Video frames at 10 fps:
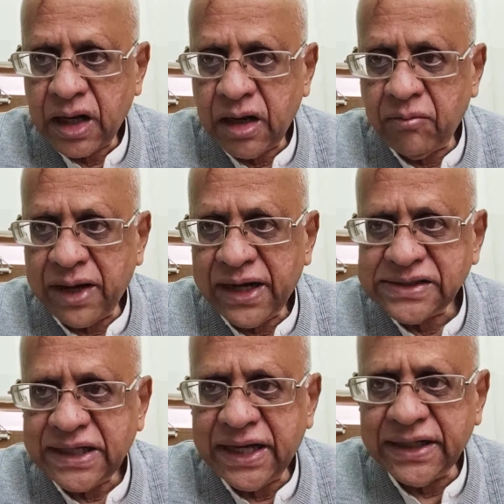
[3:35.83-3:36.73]
Now,
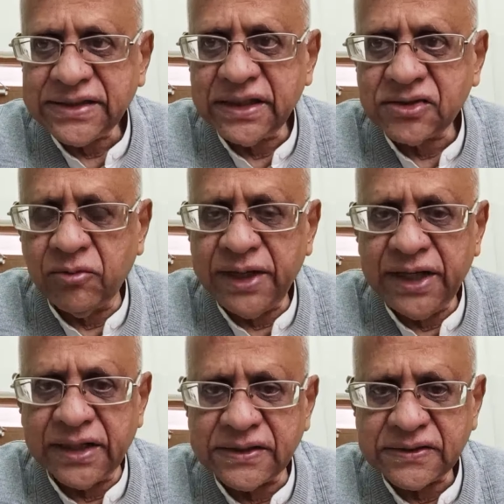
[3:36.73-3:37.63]
Maharaja Hari Singh's
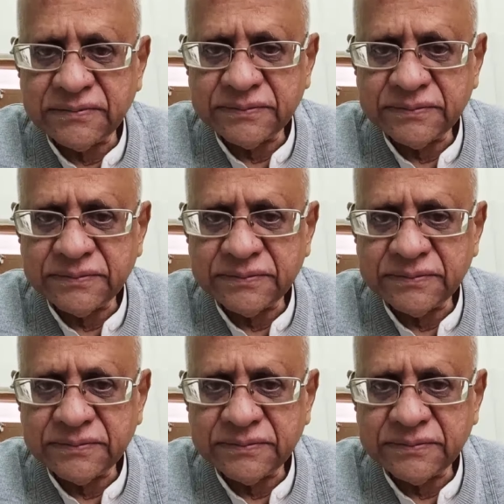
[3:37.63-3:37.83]
dominions